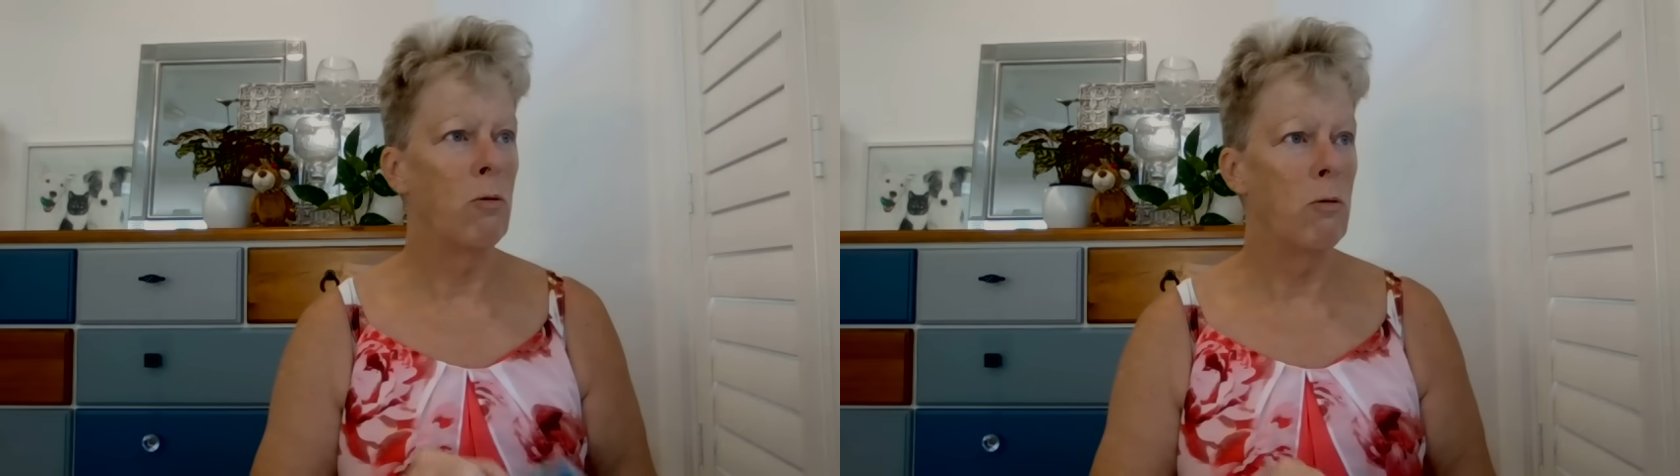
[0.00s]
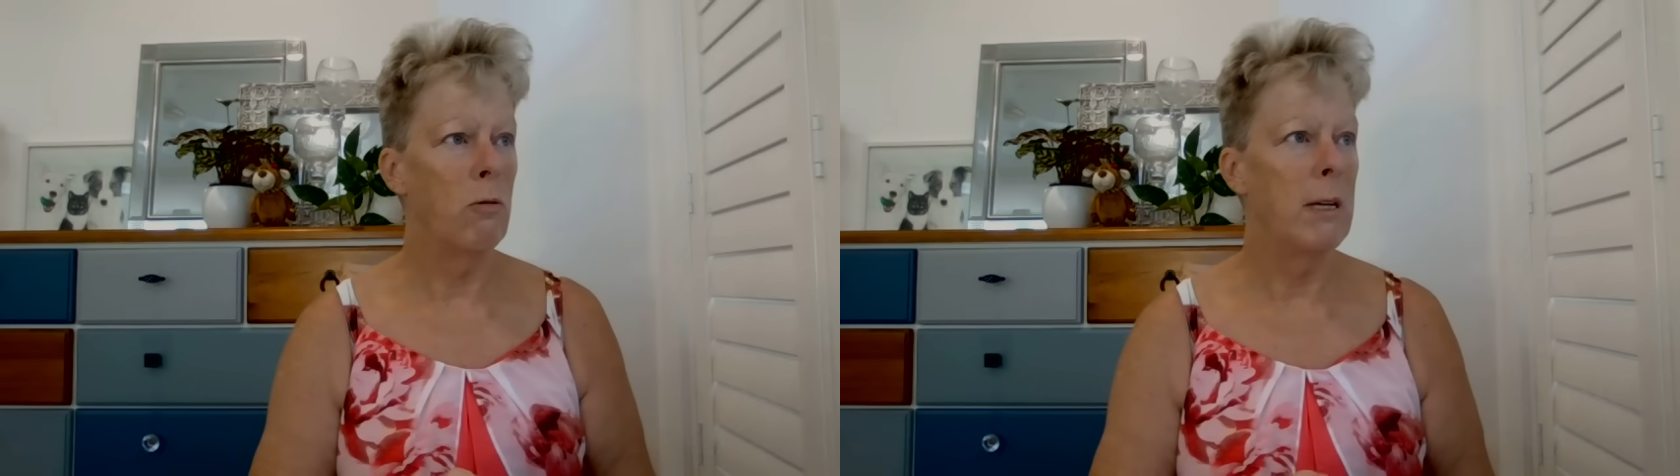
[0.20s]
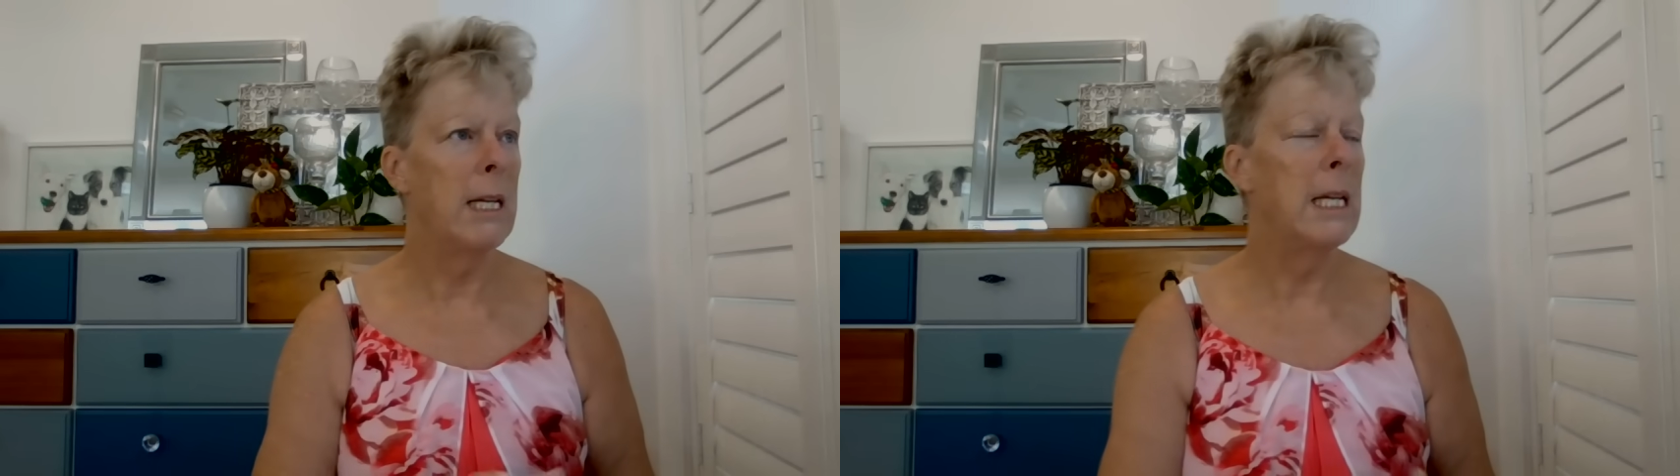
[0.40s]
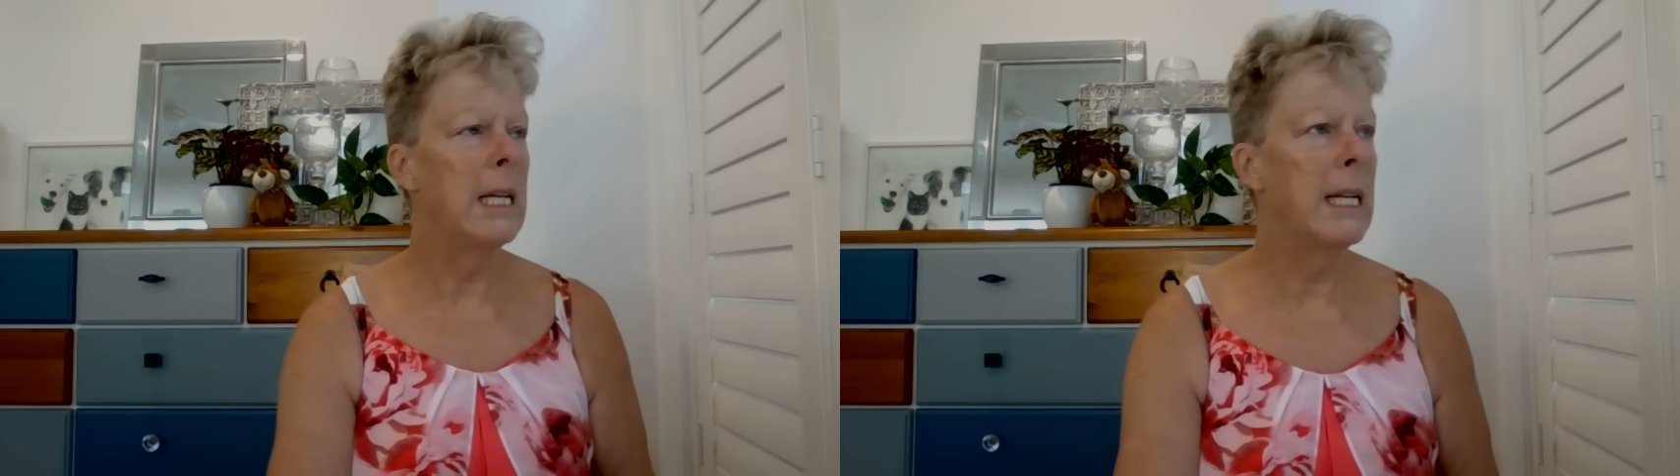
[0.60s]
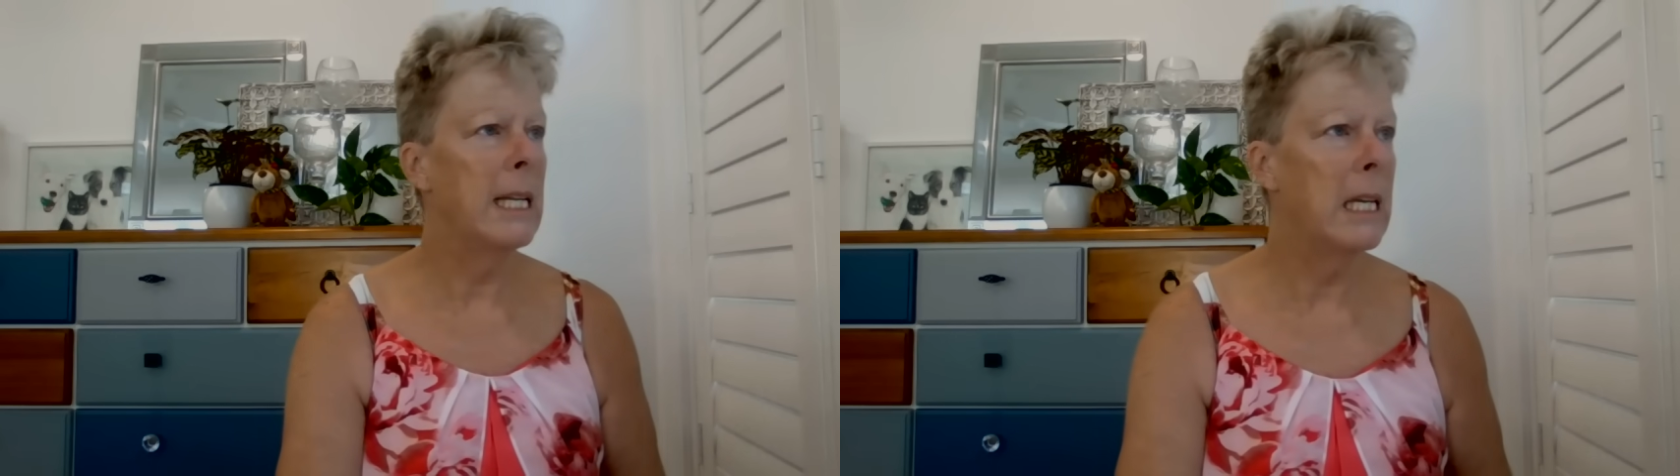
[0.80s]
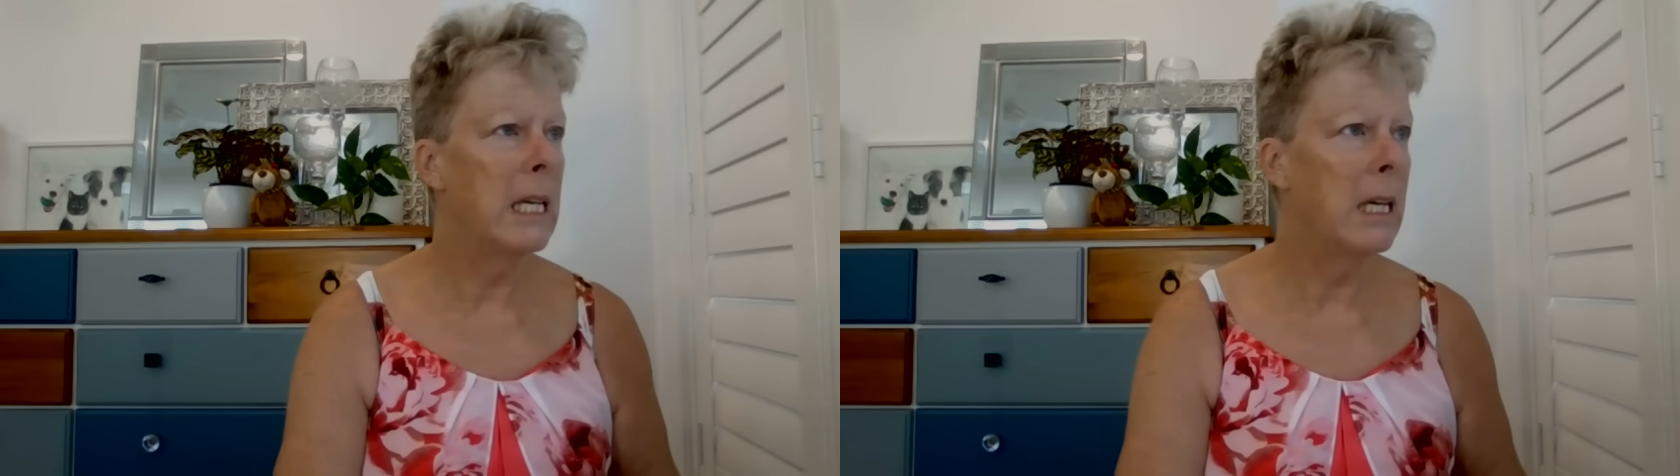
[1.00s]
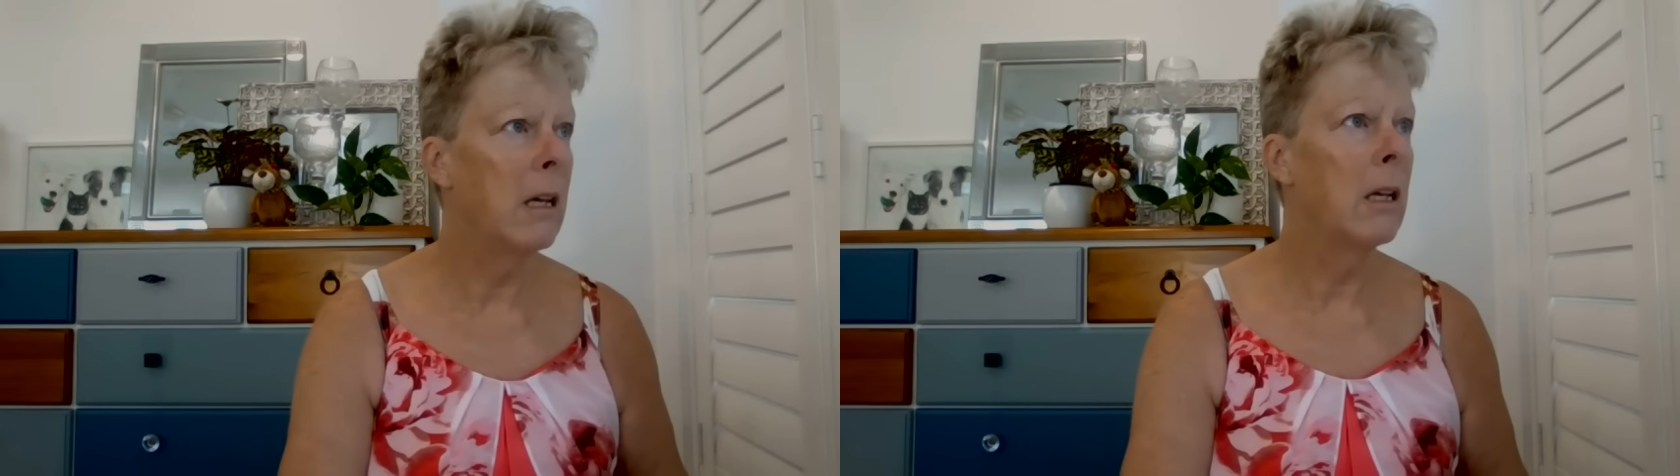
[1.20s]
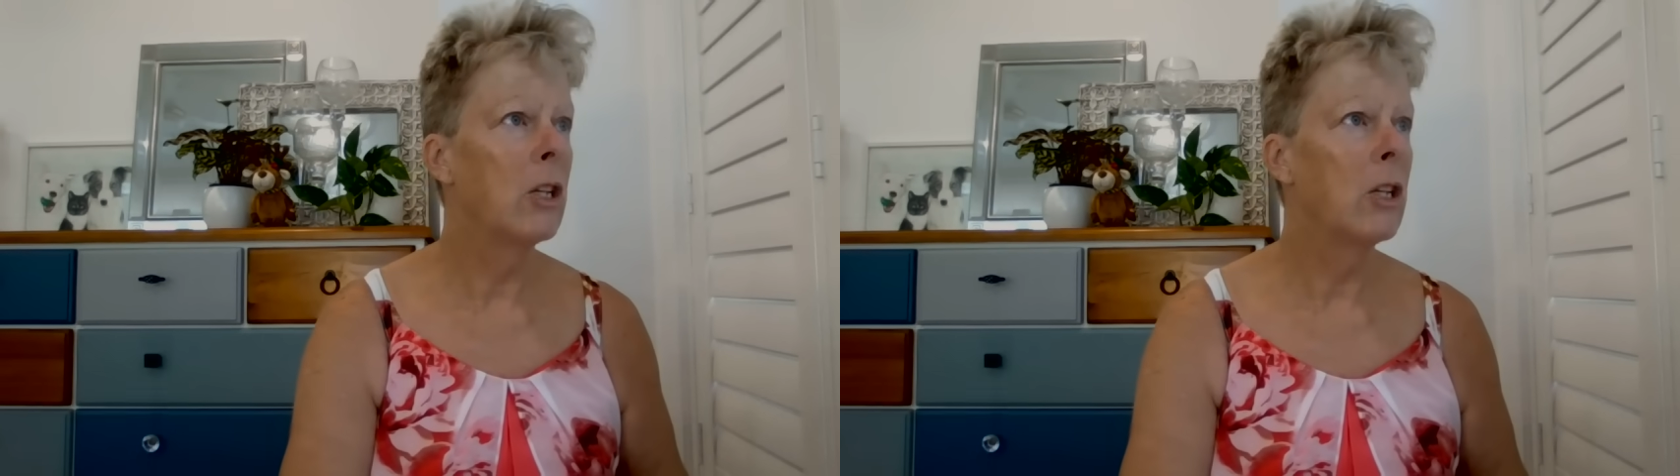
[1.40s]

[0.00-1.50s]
really